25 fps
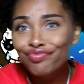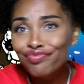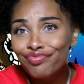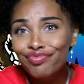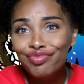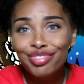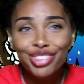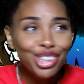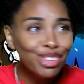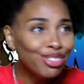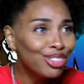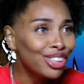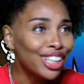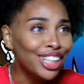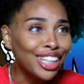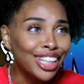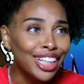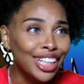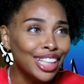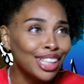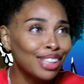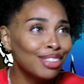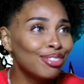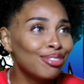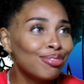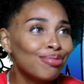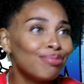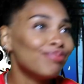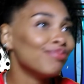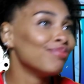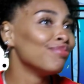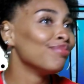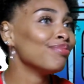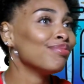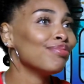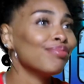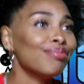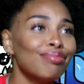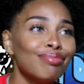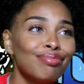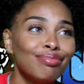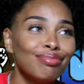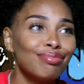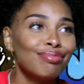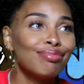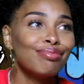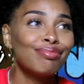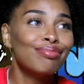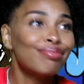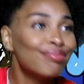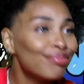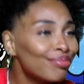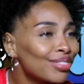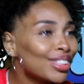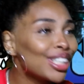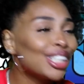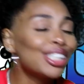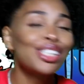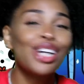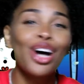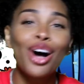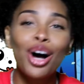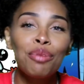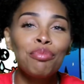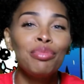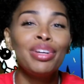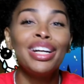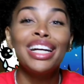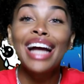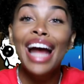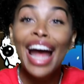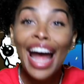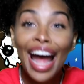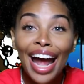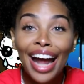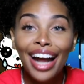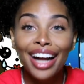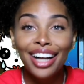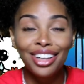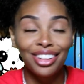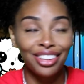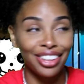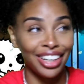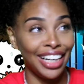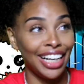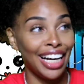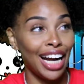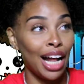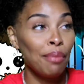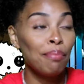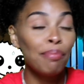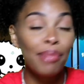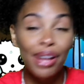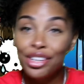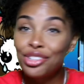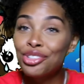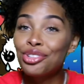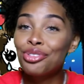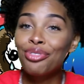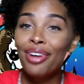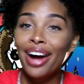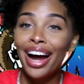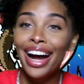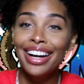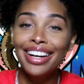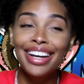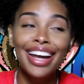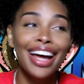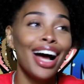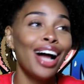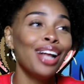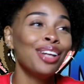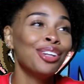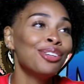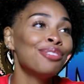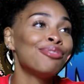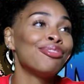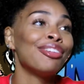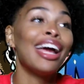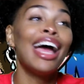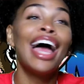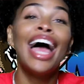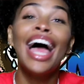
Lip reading: you done. It's called being hangry. And I bet you right now, Luffy